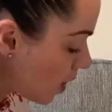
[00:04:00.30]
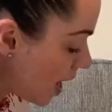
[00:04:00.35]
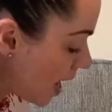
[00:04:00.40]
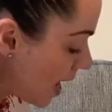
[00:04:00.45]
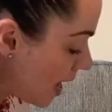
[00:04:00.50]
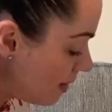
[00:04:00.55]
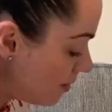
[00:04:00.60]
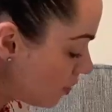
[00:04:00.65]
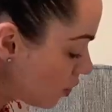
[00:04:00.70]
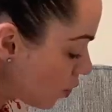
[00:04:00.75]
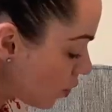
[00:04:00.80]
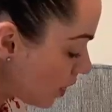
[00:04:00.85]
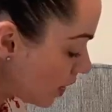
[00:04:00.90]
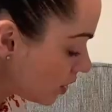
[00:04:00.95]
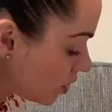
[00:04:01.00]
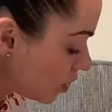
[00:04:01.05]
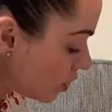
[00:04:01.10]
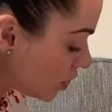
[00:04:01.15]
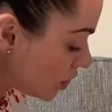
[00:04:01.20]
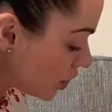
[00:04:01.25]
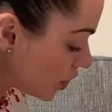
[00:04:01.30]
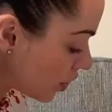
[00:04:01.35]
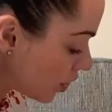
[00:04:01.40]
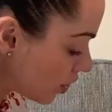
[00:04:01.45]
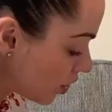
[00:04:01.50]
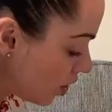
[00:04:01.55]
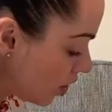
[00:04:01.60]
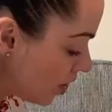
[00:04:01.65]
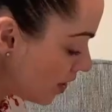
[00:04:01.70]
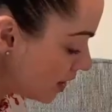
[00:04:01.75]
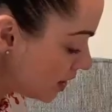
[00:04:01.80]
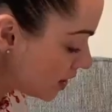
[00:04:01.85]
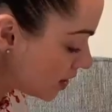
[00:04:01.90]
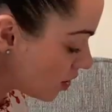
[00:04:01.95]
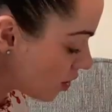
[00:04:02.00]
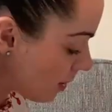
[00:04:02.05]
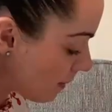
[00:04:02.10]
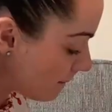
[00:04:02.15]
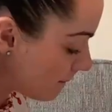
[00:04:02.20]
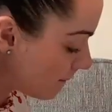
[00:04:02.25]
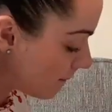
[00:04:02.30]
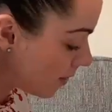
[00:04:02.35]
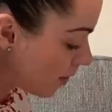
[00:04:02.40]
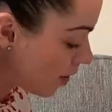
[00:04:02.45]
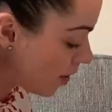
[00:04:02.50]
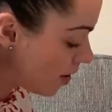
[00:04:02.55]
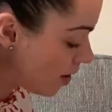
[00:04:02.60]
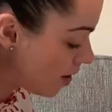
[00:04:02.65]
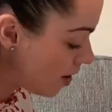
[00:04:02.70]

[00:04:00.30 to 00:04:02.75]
I'm going to circle this number